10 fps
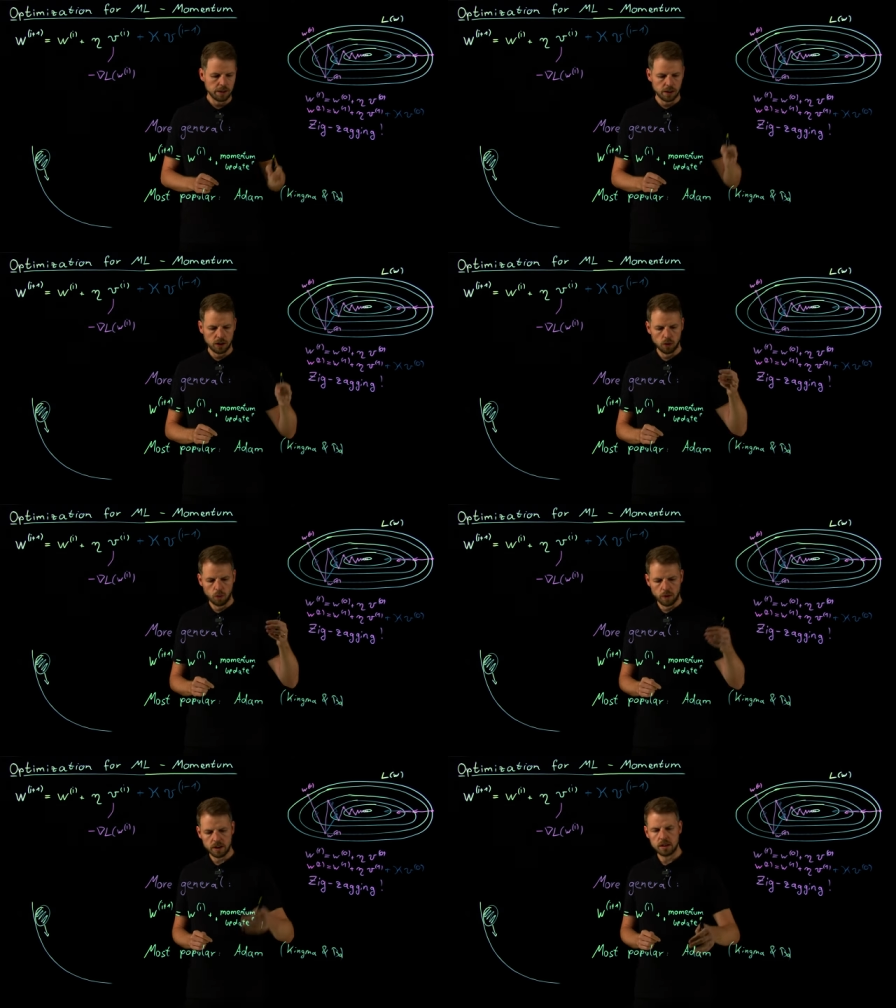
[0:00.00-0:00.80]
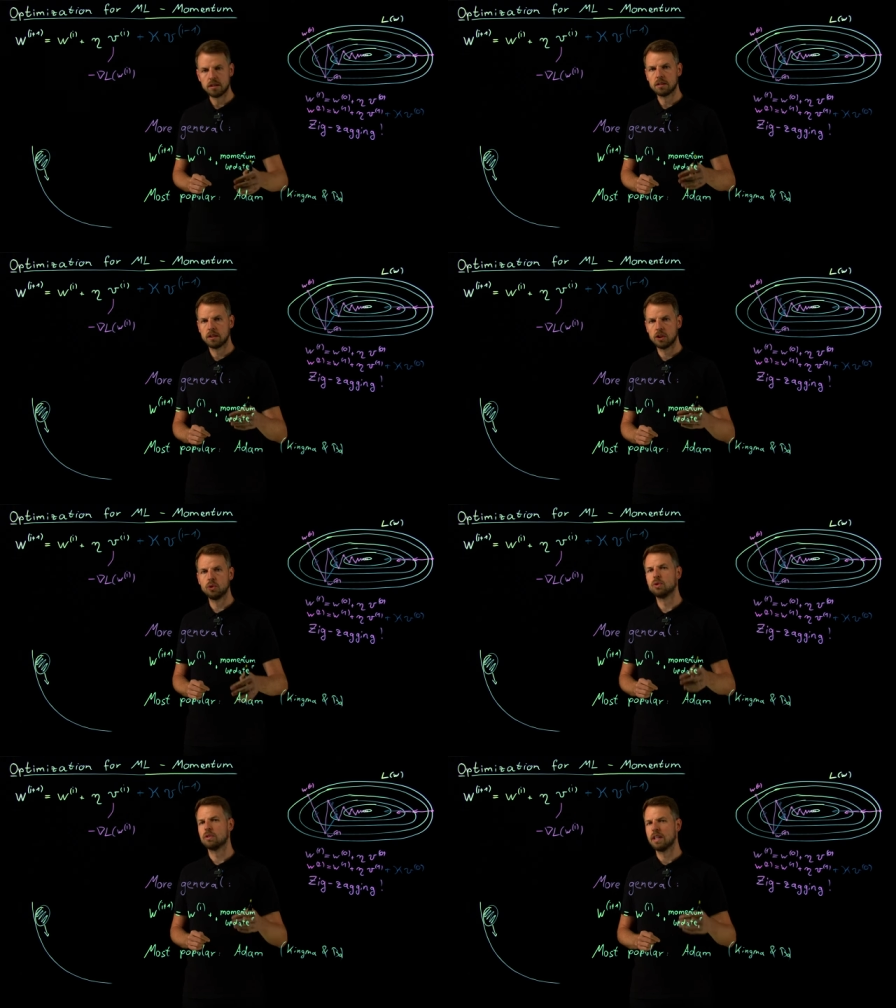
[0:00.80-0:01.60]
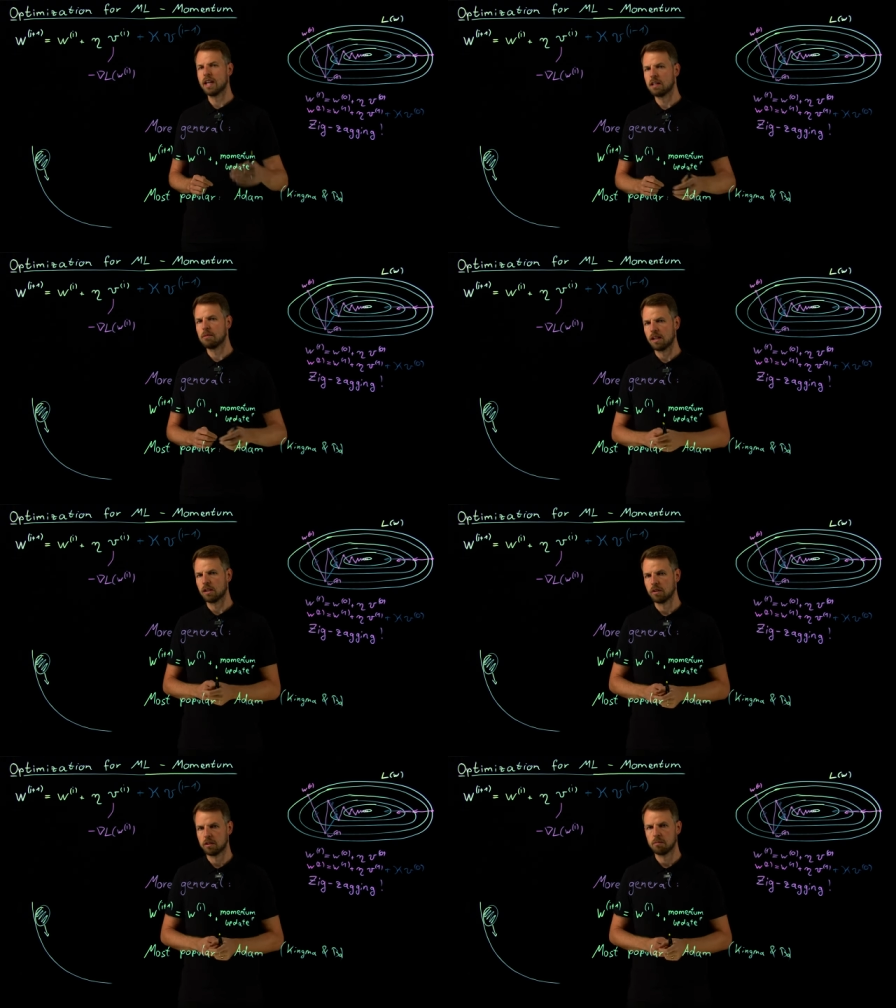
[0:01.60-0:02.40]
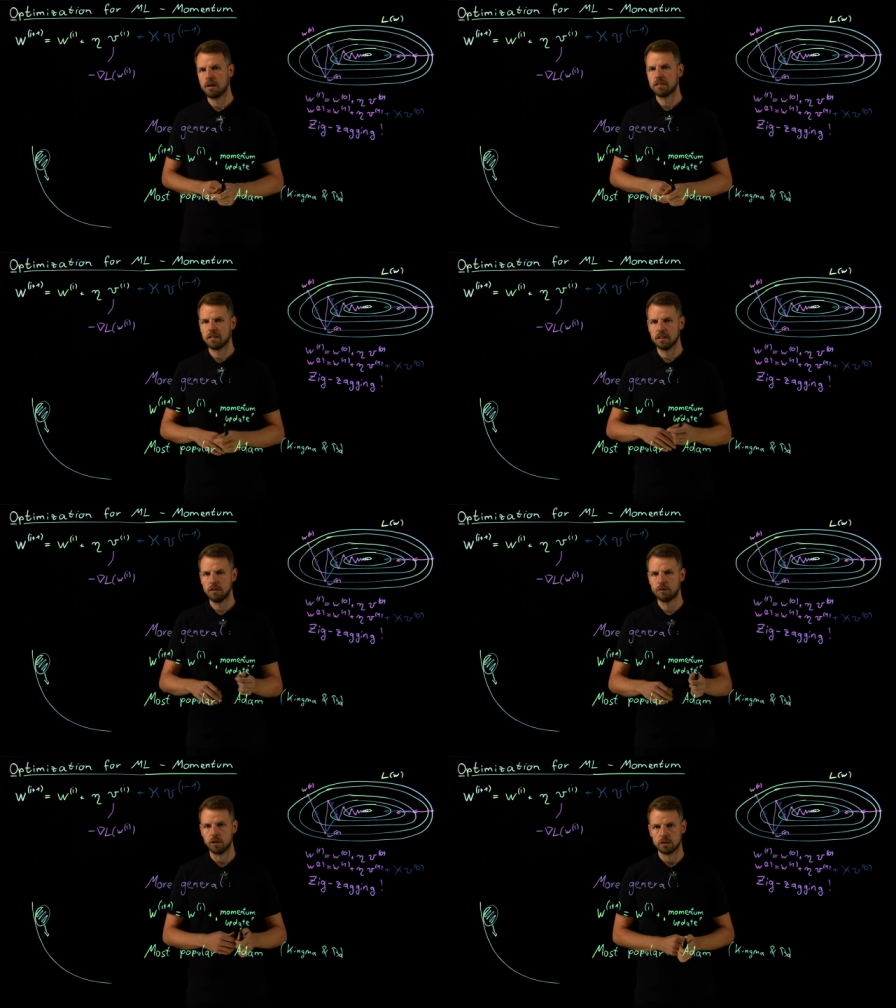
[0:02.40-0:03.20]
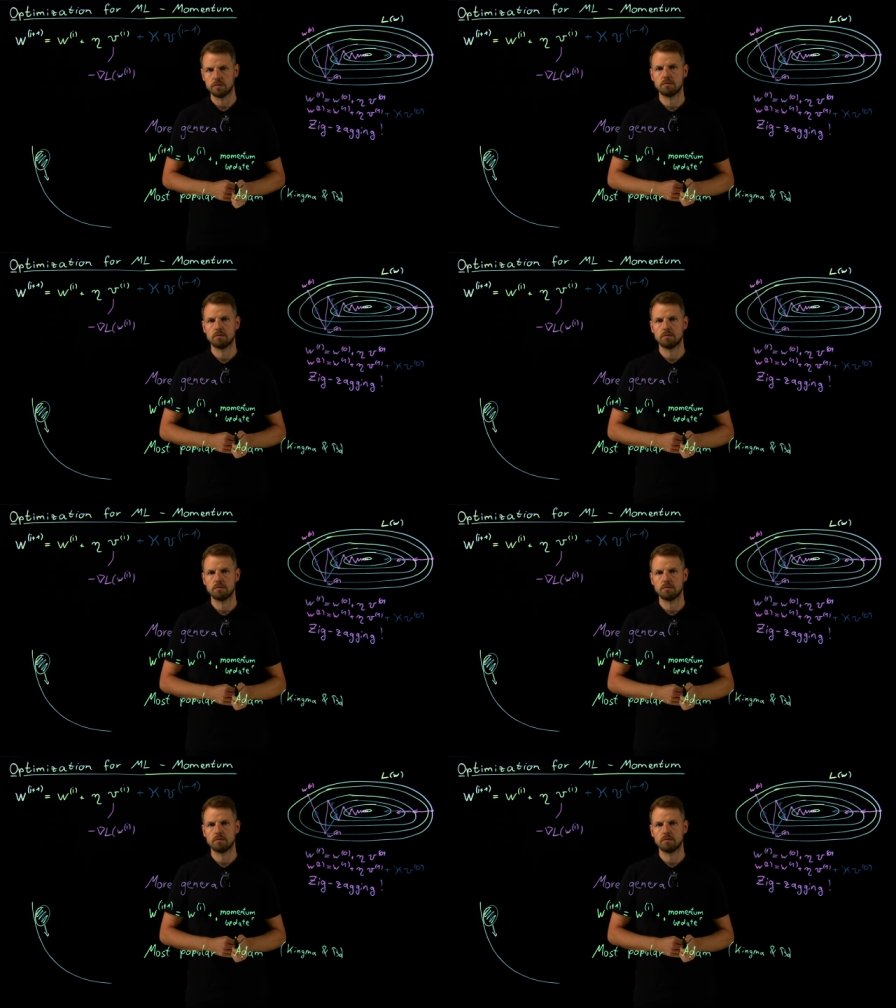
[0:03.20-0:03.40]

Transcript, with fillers: you will use the Adam algorithm as a default.